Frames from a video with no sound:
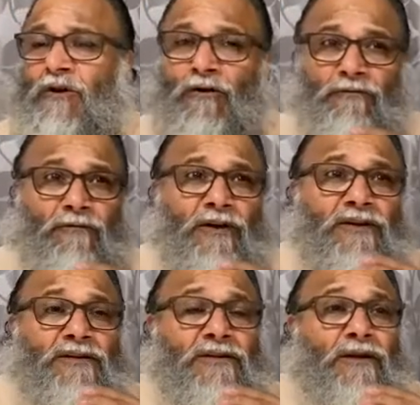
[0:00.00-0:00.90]
of
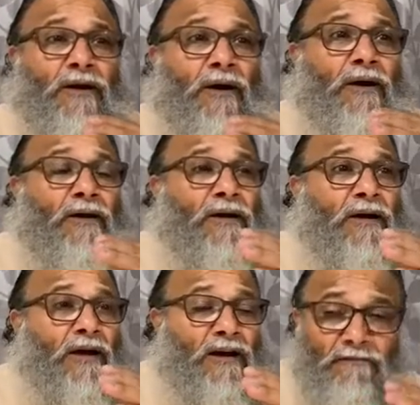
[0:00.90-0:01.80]

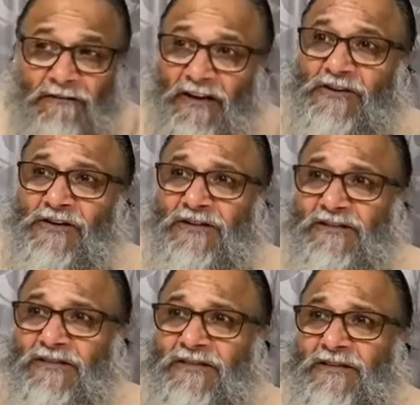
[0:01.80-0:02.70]

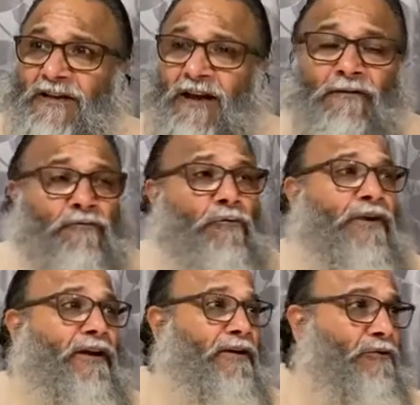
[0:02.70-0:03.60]
convictions have to
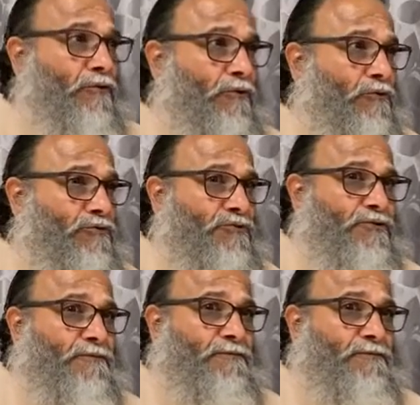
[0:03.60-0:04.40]
be introduced